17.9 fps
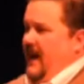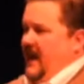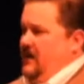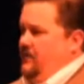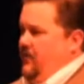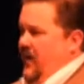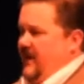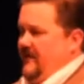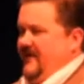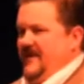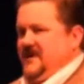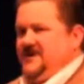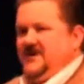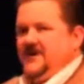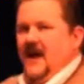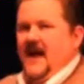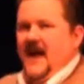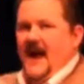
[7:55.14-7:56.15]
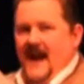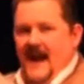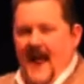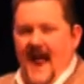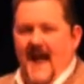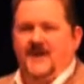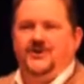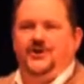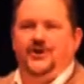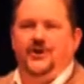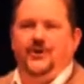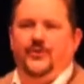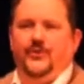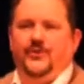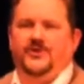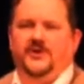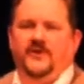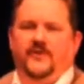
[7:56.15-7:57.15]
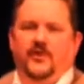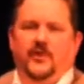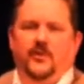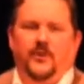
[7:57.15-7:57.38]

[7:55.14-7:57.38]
bed and breakfast and asked to do their civil